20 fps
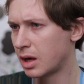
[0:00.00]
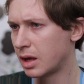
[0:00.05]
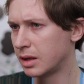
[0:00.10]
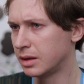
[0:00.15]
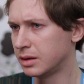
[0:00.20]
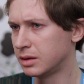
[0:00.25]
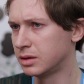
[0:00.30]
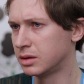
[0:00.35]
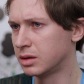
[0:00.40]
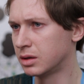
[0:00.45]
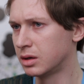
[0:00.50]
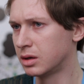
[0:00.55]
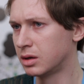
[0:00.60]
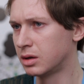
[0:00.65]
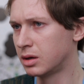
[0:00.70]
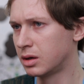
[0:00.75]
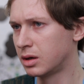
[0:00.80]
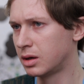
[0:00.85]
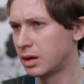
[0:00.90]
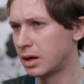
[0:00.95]
And
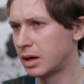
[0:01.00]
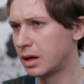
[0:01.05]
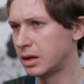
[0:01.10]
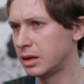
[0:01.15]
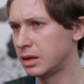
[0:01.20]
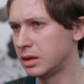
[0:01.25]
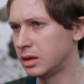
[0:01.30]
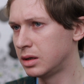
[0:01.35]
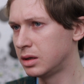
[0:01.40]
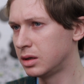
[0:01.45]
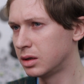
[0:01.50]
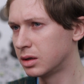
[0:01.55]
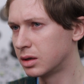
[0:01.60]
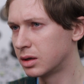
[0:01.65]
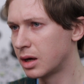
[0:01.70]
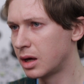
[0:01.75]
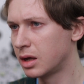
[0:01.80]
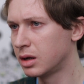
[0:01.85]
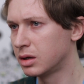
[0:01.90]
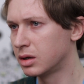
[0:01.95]
I
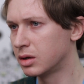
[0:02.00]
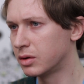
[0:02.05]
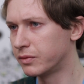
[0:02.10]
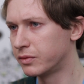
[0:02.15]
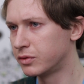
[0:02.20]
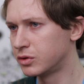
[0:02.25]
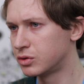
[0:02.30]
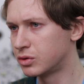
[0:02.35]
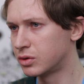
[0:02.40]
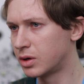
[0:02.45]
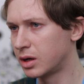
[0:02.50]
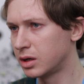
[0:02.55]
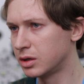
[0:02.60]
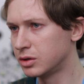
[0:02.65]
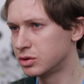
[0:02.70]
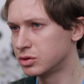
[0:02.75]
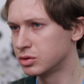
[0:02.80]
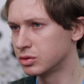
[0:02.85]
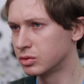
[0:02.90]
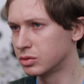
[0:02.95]
kind of
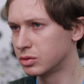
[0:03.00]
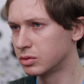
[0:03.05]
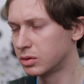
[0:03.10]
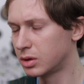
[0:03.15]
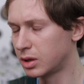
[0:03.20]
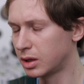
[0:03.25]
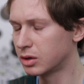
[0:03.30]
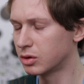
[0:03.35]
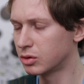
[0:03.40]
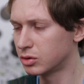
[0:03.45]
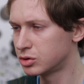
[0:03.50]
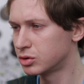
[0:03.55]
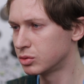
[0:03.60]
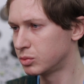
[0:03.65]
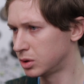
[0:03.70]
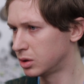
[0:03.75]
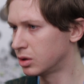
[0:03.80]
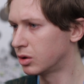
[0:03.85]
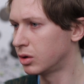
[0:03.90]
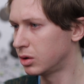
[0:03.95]
tried to, like also
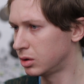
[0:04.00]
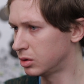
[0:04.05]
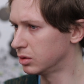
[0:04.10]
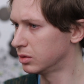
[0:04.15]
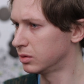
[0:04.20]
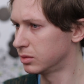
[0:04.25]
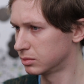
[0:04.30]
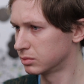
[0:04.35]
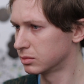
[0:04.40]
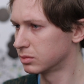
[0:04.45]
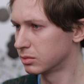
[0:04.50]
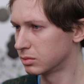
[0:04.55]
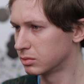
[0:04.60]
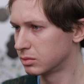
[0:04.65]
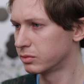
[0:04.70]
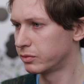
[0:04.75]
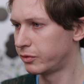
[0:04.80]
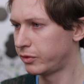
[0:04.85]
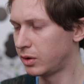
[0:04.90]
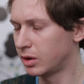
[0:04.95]
with the oil
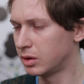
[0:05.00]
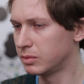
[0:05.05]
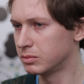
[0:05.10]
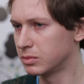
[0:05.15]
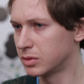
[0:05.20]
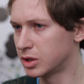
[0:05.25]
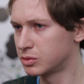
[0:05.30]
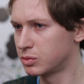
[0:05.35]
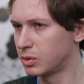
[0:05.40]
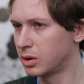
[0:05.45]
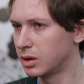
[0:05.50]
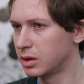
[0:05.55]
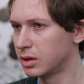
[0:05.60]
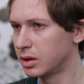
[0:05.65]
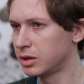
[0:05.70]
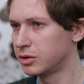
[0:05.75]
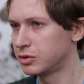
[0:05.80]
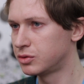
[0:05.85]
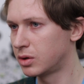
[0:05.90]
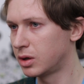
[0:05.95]
film as well,
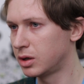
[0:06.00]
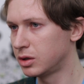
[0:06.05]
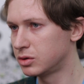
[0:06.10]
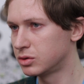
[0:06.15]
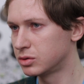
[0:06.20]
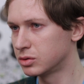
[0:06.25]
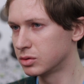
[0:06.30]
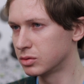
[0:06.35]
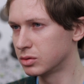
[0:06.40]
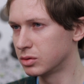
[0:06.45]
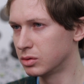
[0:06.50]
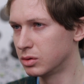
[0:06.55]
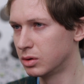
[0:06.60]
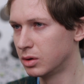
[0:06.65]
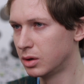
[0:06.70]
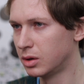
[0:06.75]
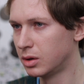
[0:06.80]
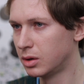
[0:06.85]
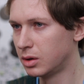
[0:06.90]
I tried to